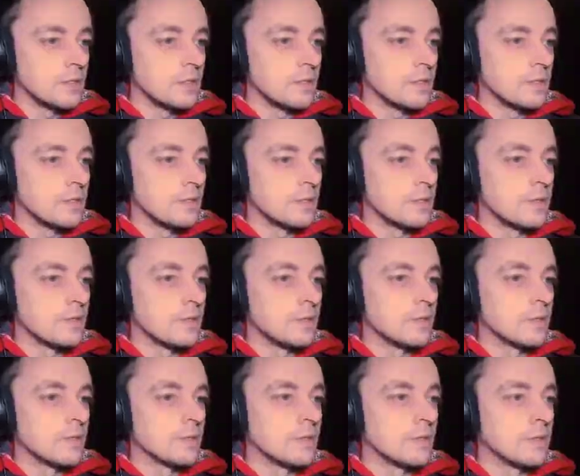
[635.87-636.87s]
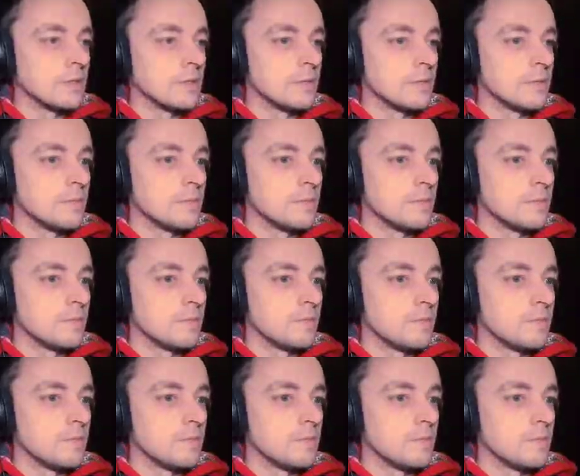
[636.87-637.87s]

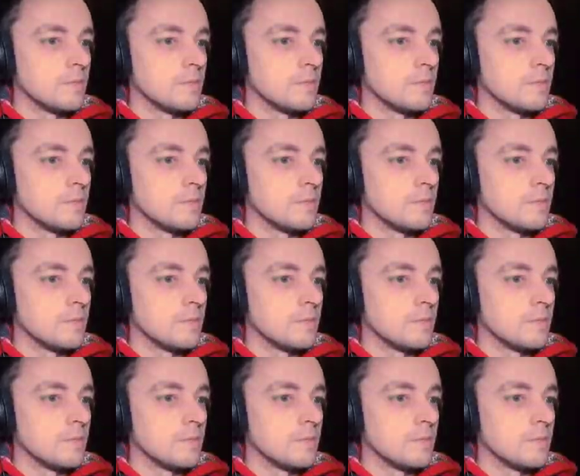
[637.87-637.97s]
Nothing is said.